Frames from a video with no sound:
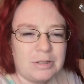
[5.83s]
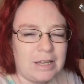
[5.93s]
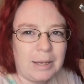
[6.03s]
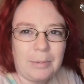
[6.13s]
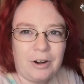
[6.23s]

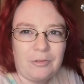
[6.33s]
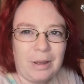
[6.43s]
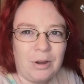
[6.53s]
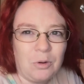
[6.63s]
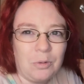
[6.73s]
second part
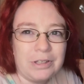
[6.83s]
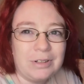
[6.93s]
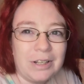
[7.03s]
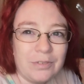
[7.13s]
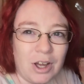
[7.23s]
of my cold
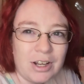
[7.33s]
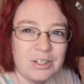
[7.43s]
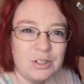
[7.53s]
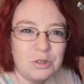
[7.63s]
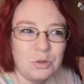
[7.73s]
wings running
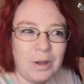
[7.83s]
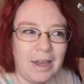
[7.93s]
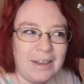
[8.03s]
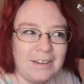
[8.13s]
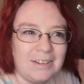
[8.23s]
vlog to
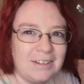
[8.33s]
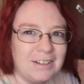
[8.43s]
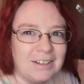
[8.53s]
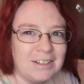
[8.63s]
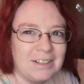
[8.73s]
do
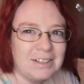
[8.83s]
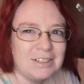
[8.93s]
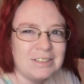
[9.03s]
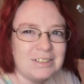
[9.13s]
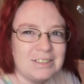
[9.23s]
a
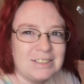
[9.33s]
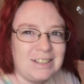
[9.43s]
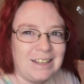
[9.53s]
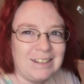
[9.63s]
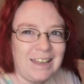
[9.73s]

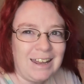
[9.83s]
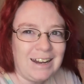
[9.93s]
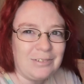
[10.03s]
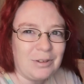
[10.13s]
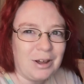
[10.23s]
10k
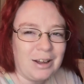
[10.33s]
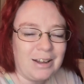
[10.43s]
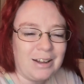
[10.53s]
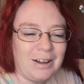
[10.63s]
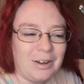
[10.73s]
day
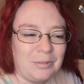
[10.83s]
vlog.